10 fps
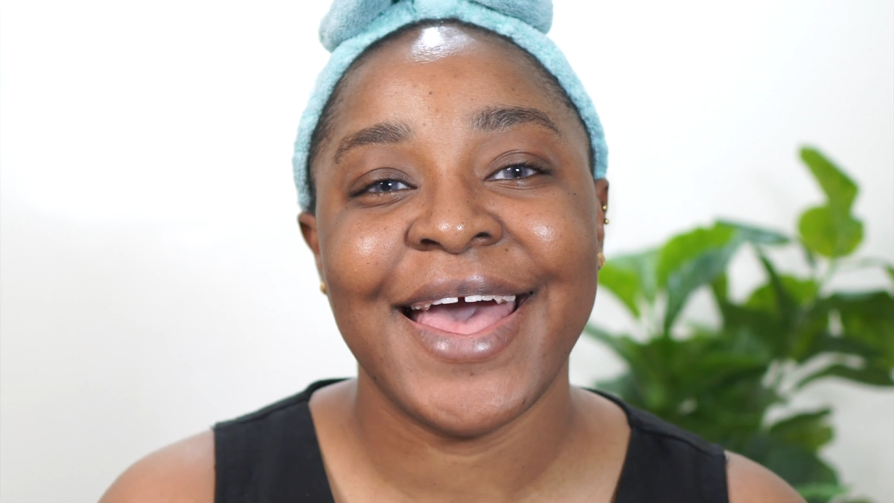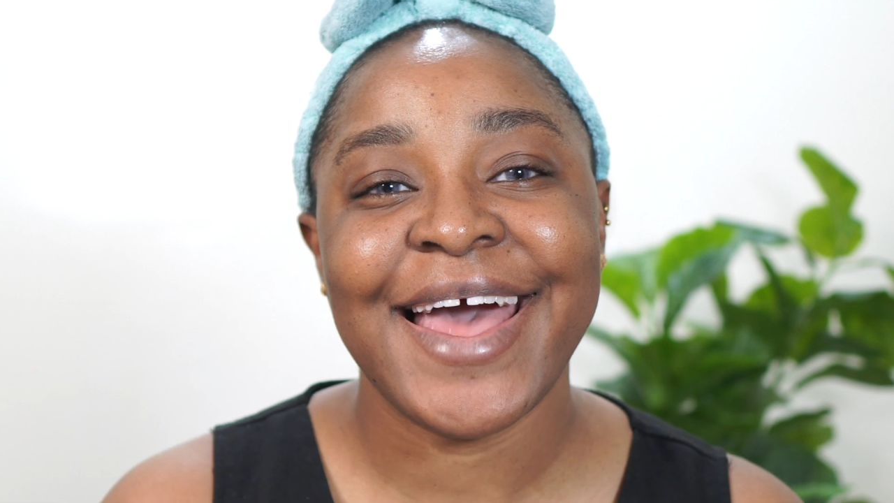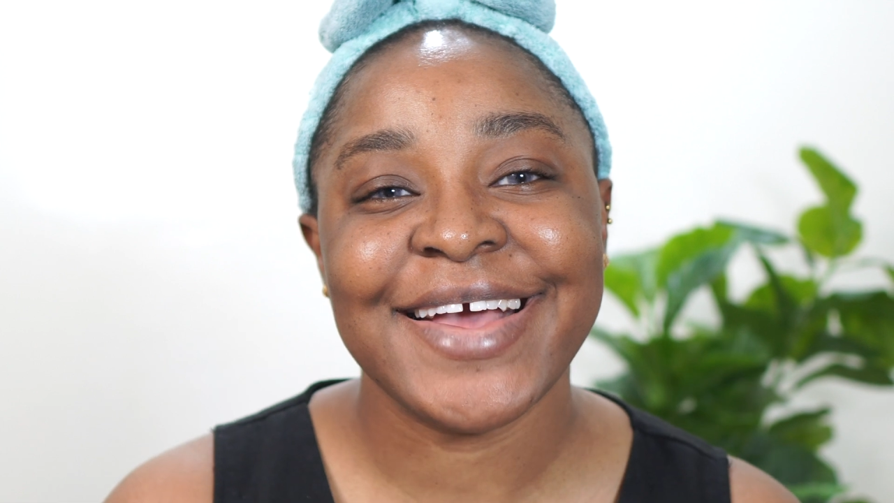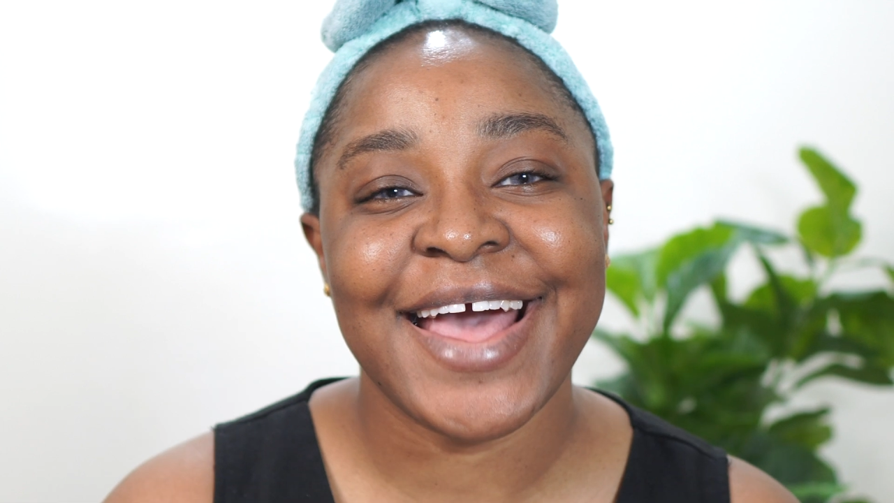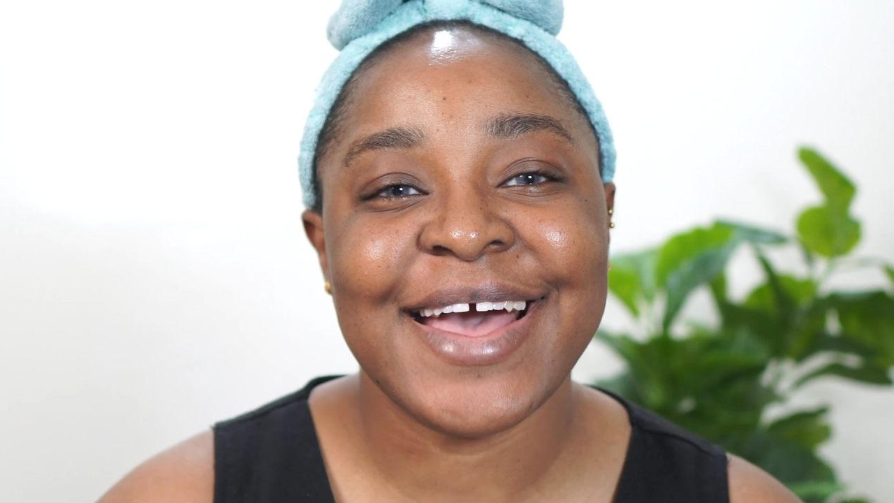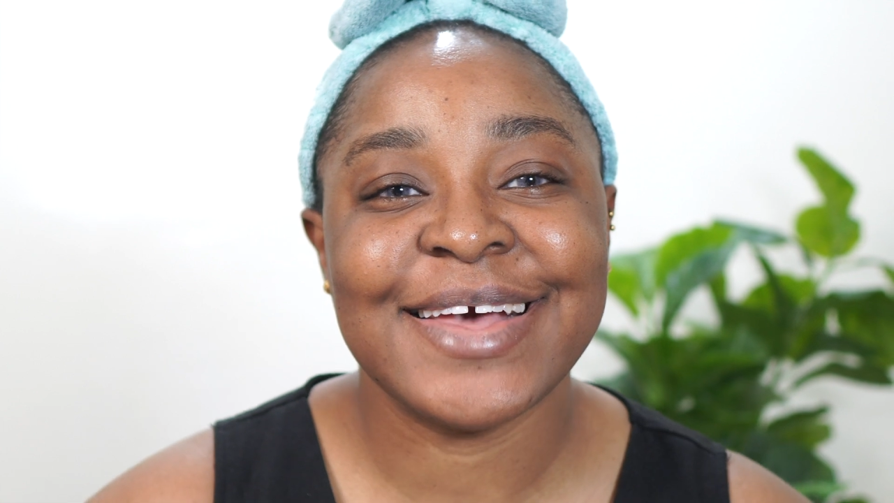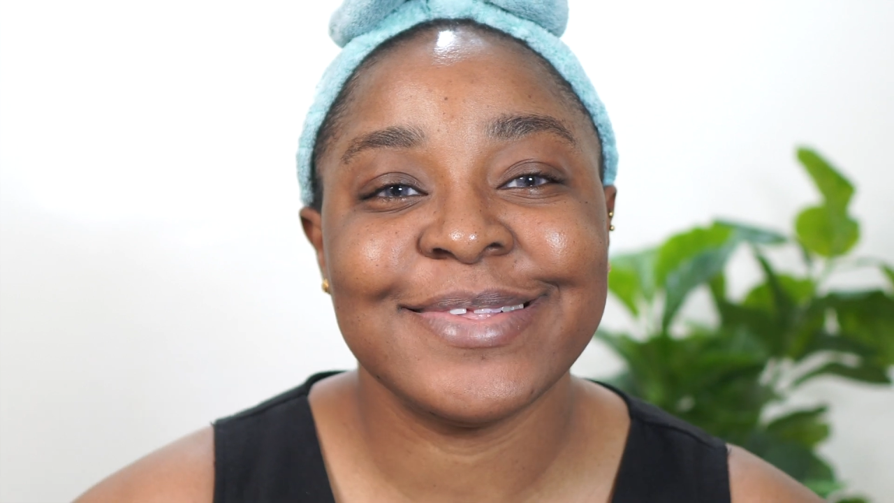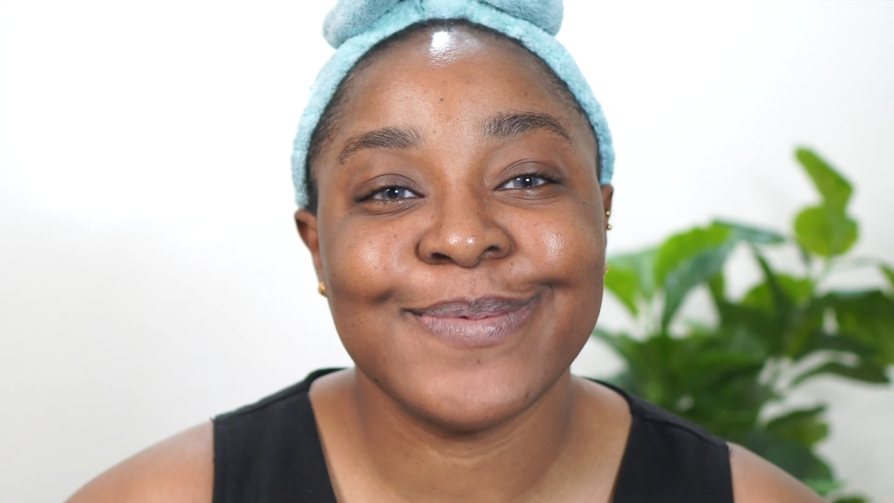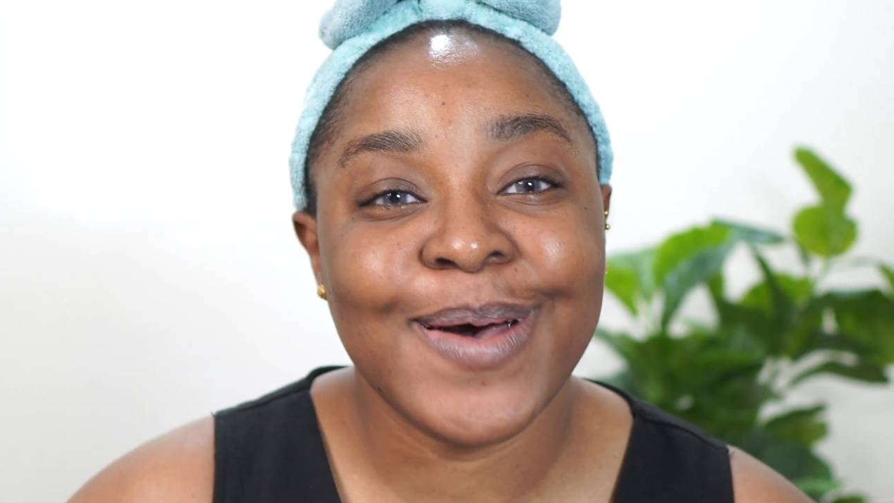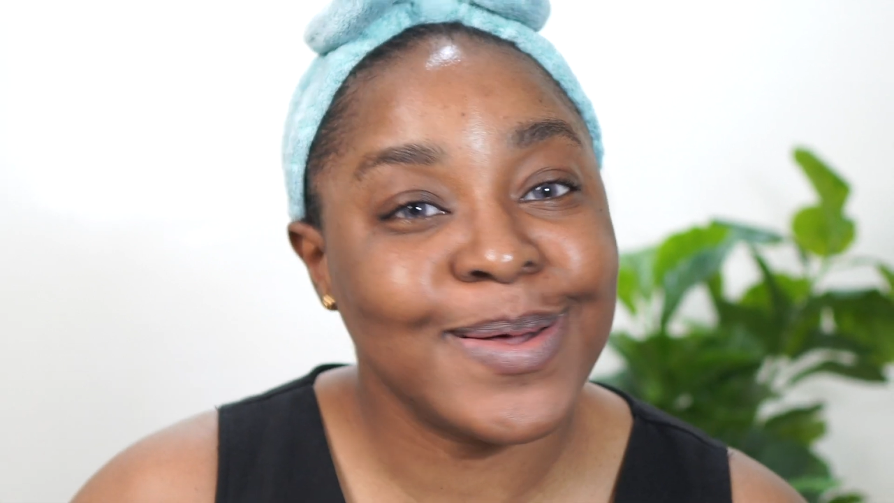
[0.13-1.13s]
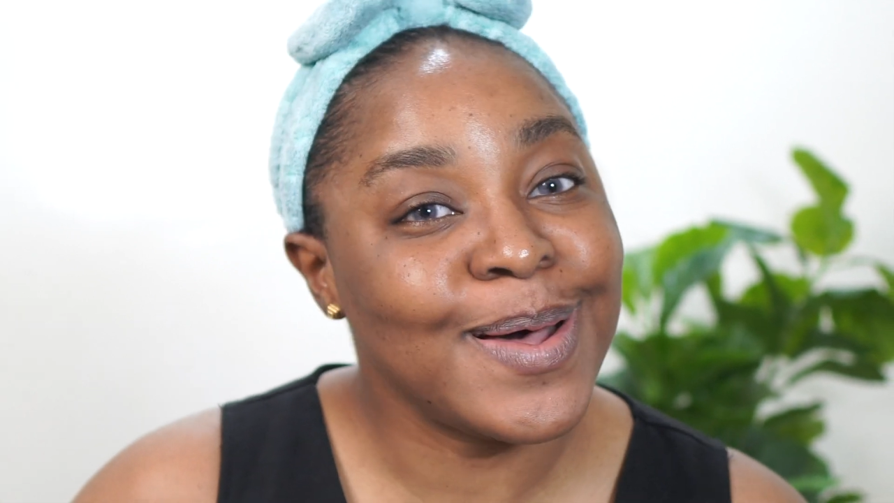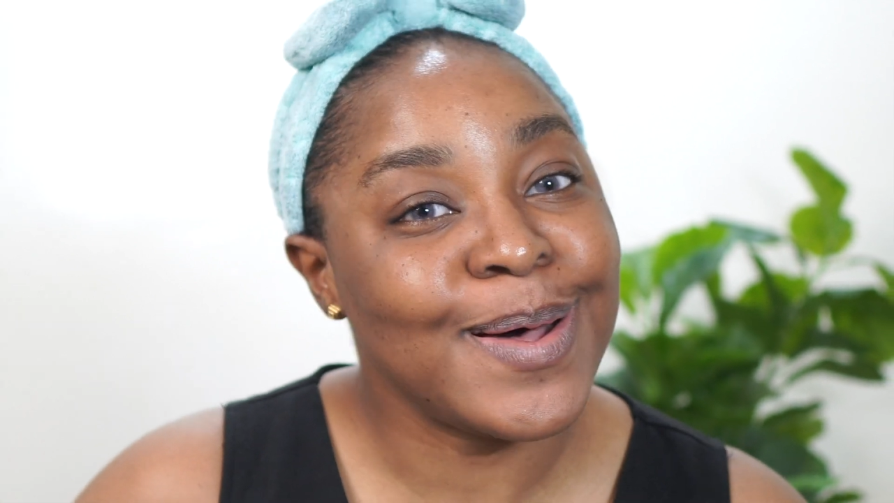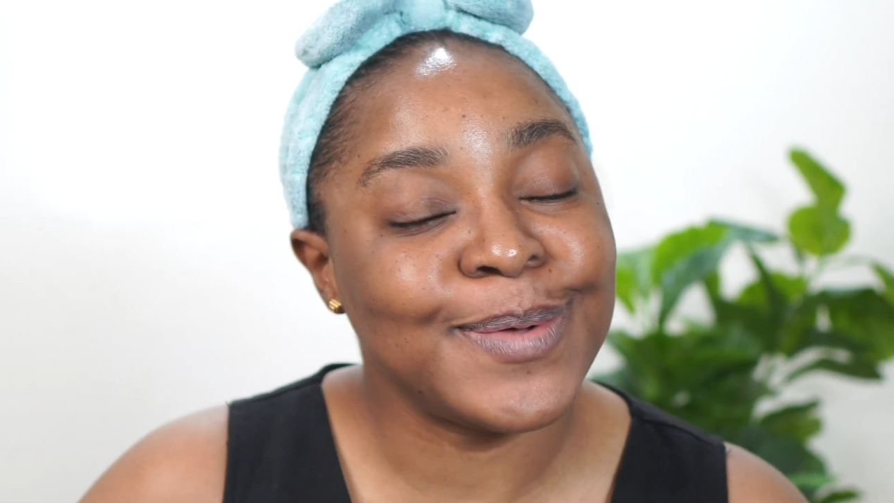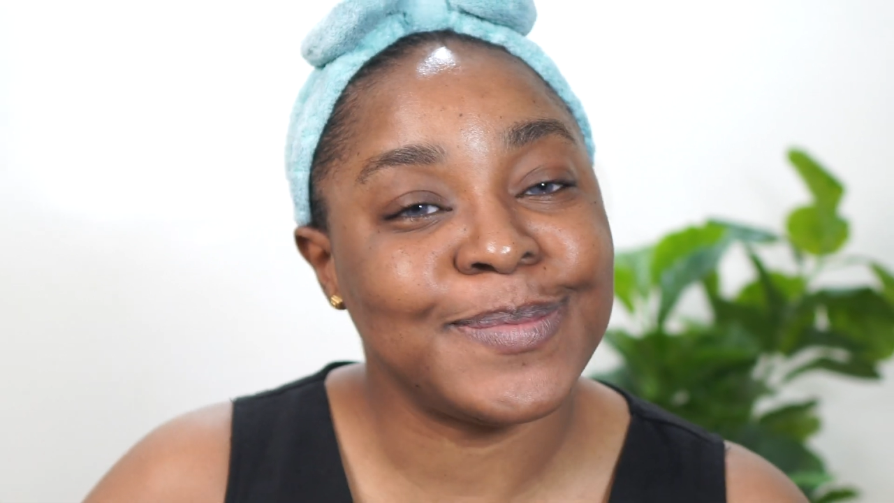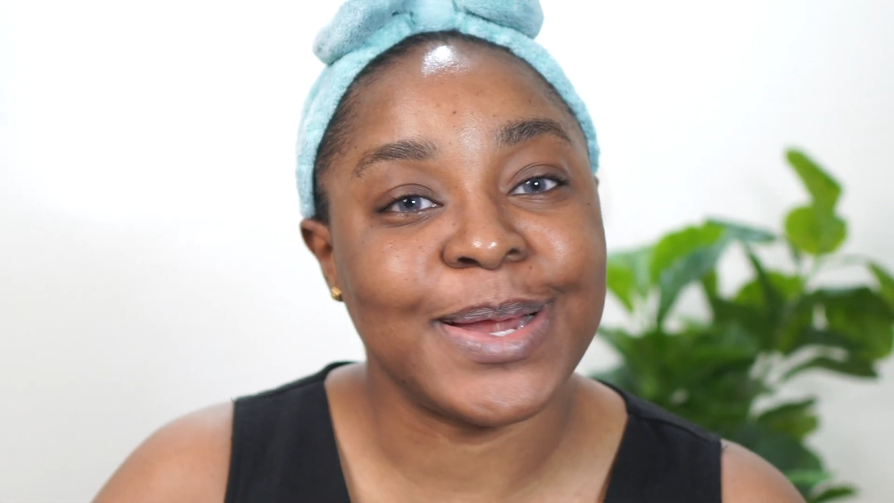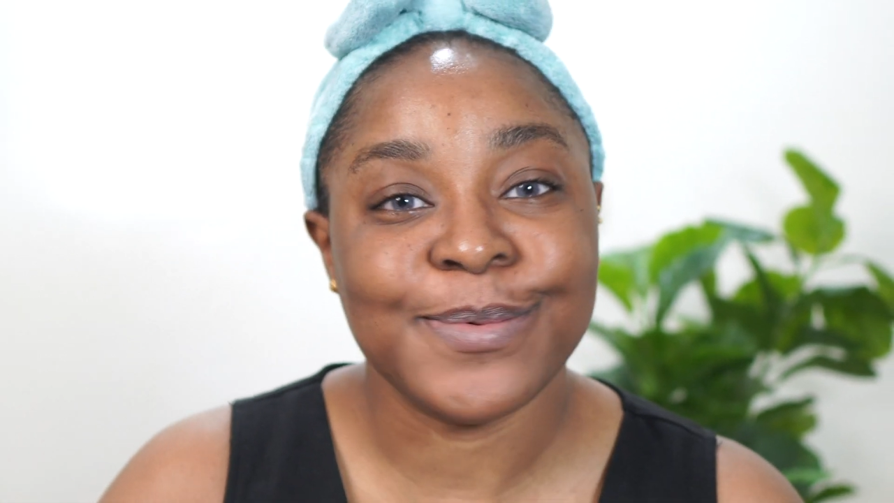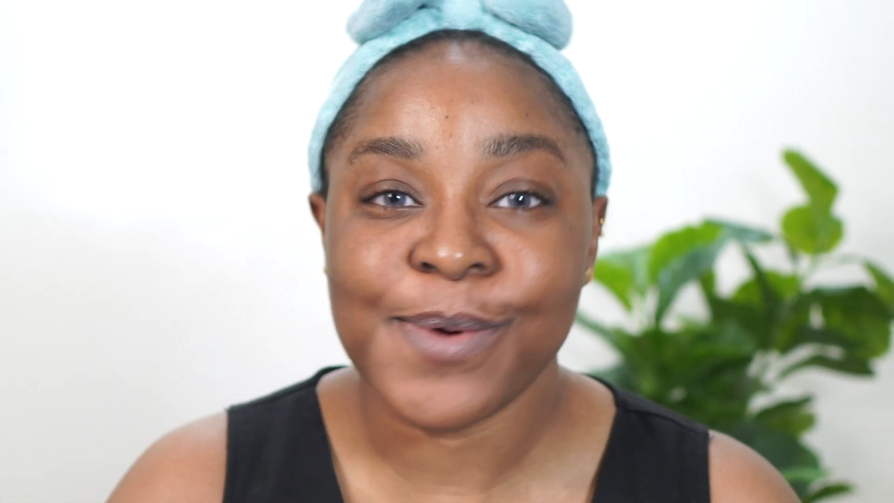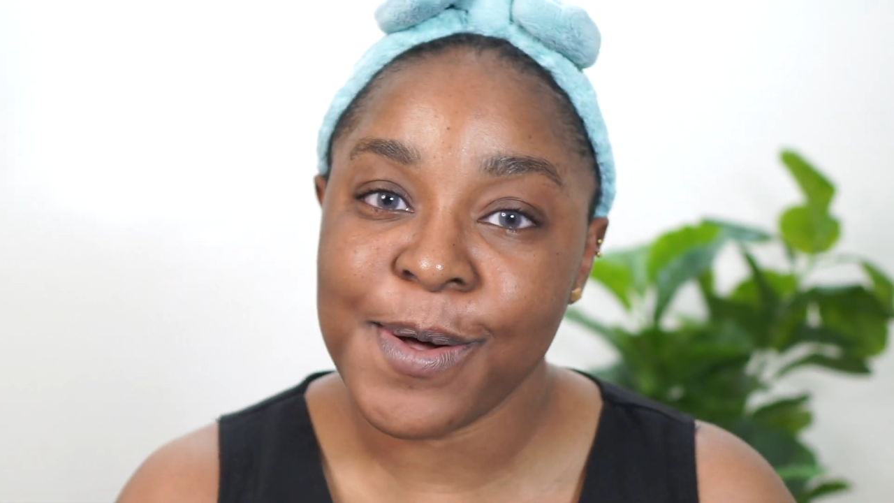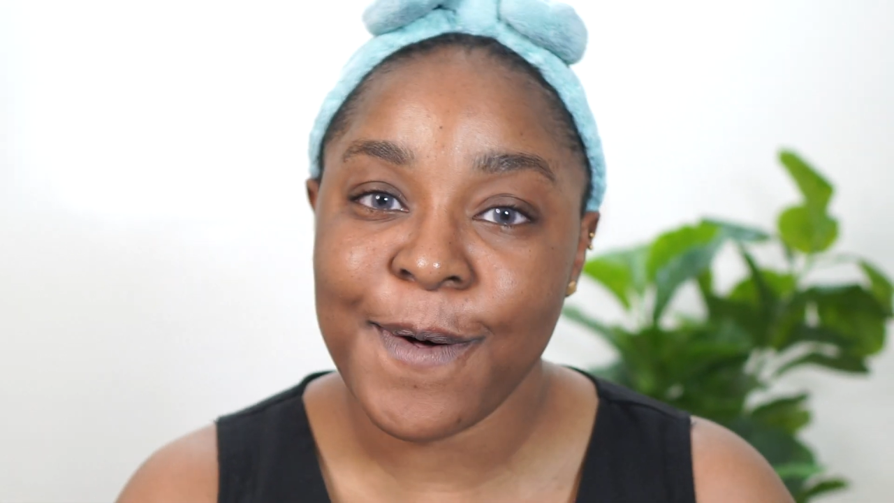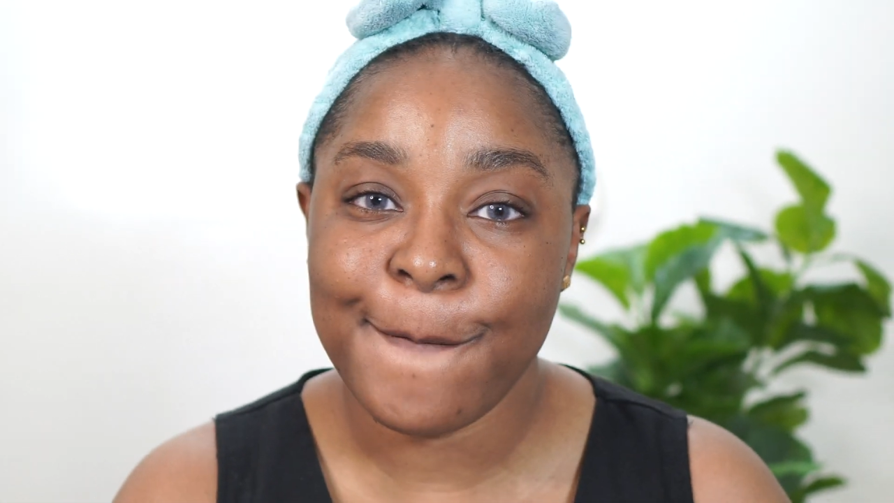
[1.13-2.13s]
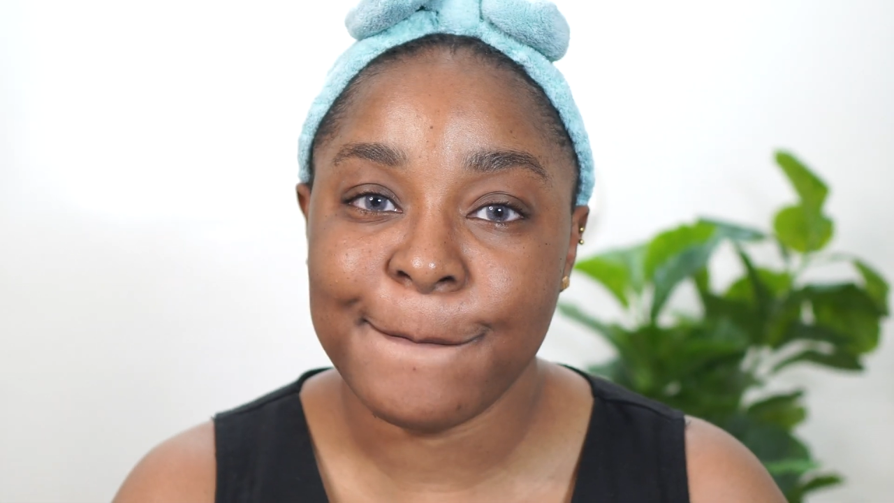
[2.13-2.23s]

Hi guys, welcome